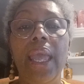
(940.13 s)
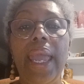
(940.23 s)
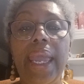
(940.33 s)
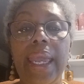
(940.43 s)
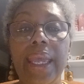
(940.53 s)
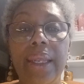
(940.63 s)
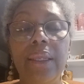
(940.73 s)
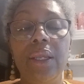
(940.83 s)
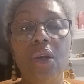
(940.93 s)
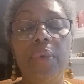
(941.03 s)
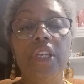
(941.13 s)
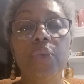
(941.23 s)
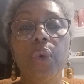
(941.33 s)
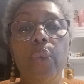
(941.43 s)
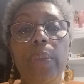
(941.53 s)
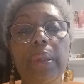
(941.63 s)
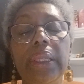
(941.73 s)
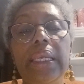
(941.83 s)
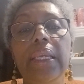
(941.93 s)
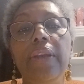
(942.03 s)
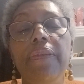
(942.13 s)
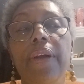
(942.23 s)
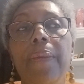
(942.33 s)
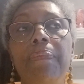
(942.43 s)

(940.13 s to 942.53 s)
And, you know, because when we believe